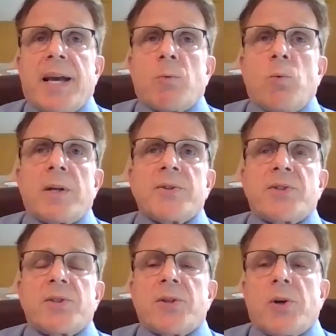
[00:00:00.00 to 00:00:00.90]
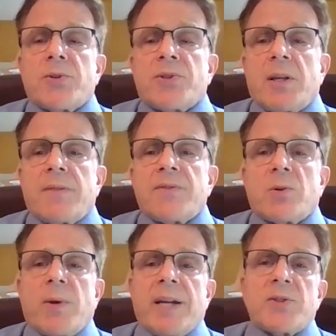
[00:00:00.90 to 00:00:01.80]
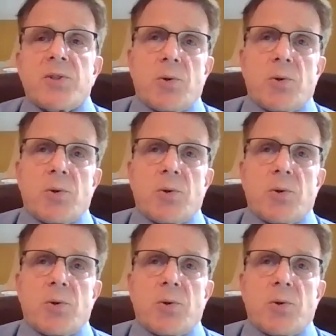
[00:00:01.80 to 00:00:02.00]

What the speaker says: at what is the dose that gives the greatest